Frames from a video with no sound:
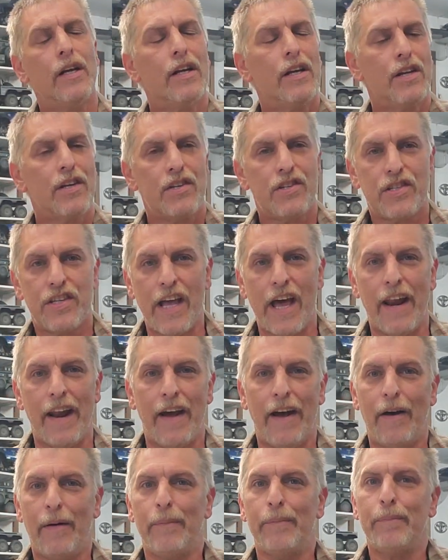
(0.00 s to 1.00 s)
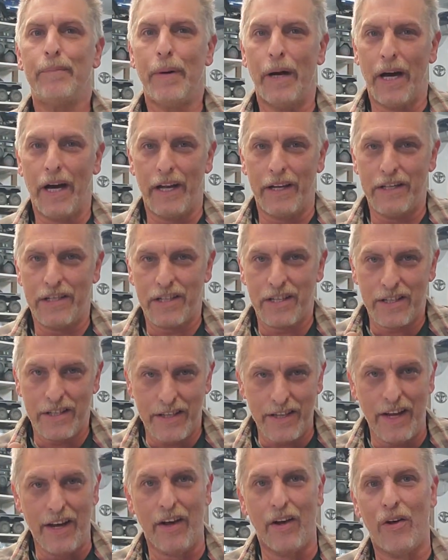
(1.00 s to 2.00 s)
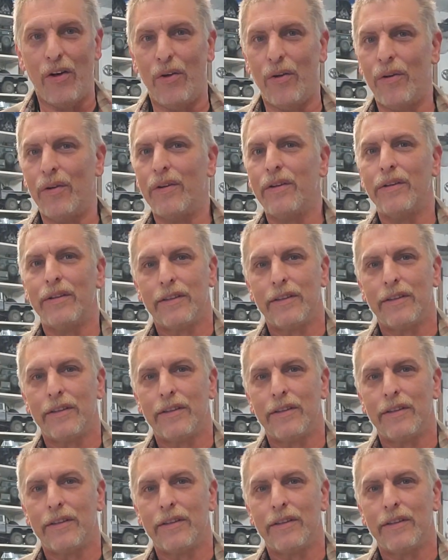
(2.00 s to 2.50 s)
setup, but still